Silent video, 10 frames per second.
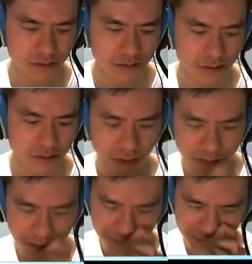The
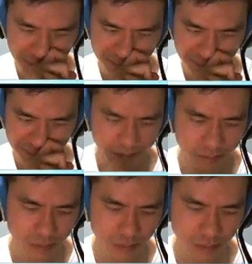skydrops
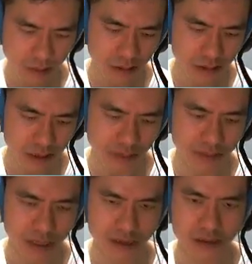seem
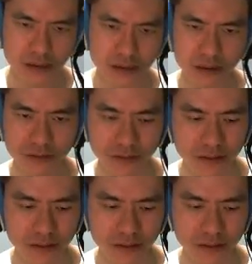decent enough.